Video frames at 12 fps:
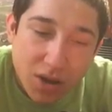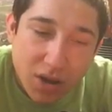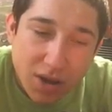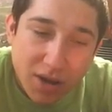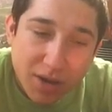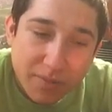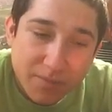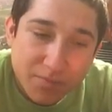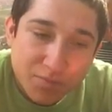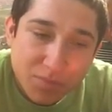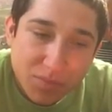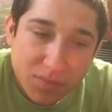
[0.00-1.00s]

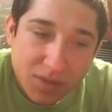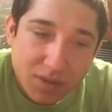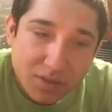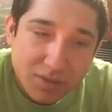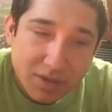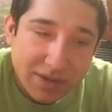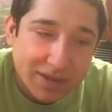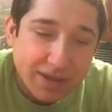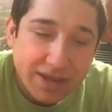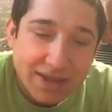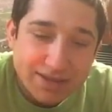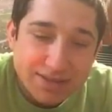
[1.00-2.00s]
like the
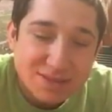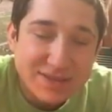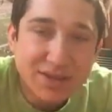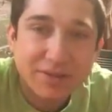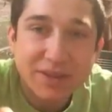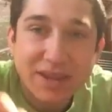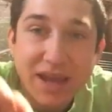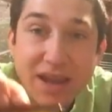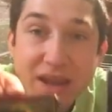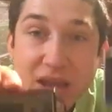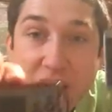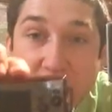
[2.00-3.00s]
DS's and stuff like that.
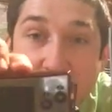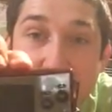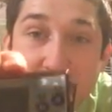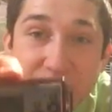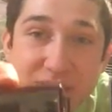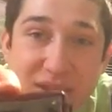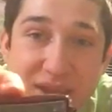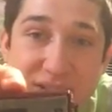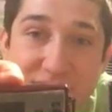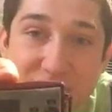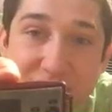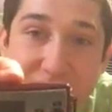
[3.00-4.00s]
But
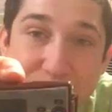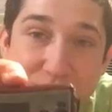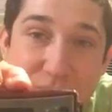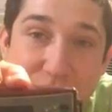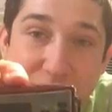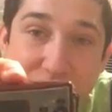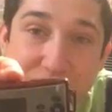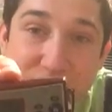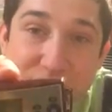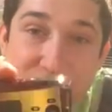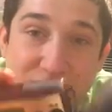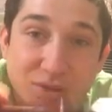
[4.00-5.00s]
these are Game Boy
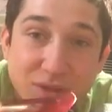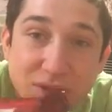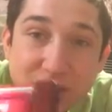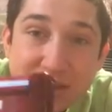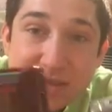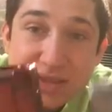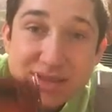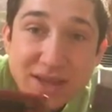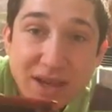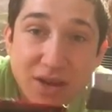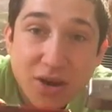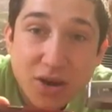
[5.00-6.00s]
Micros. You literally just
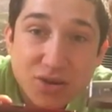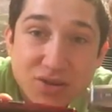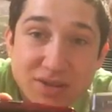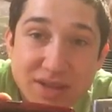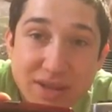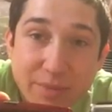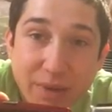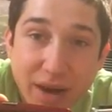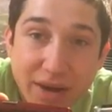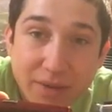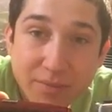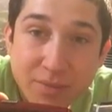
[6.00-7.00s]
stick a cartridge in the
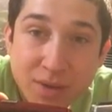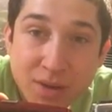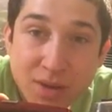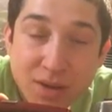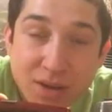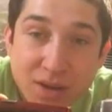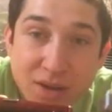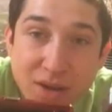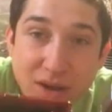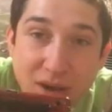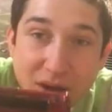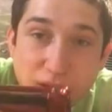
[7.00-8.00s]
bottom.
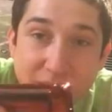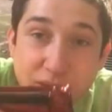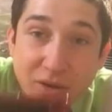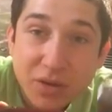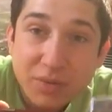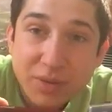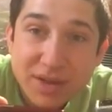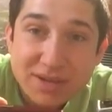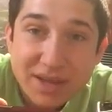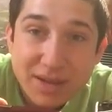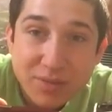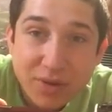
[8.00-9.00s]
It only plays
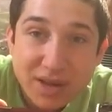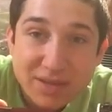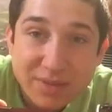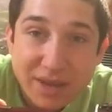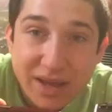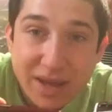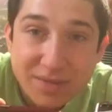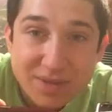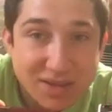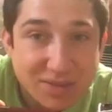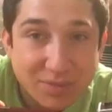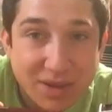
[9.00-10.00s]
the Game Boy SP games,
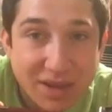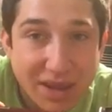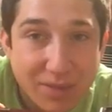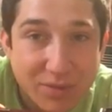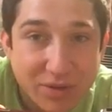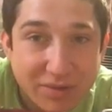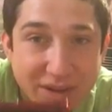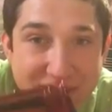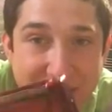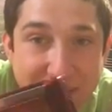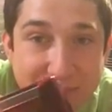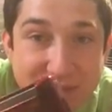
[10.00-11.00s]
doesn't play the Game Boy
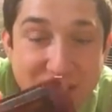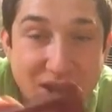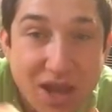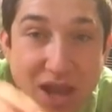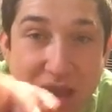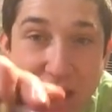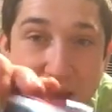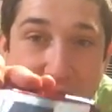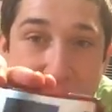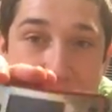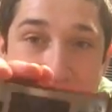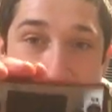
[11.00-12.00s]
Advance games.
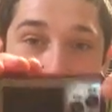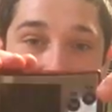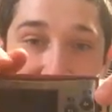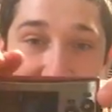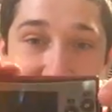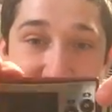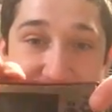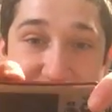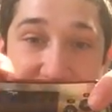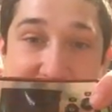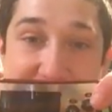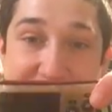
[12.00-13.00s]
And they have this
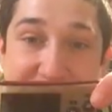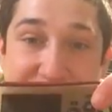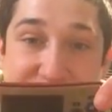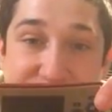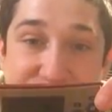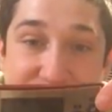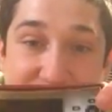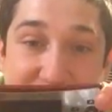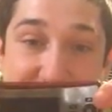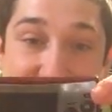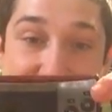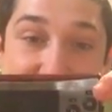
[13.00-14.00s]
tiny
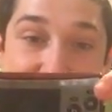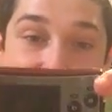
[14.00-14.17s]
screen,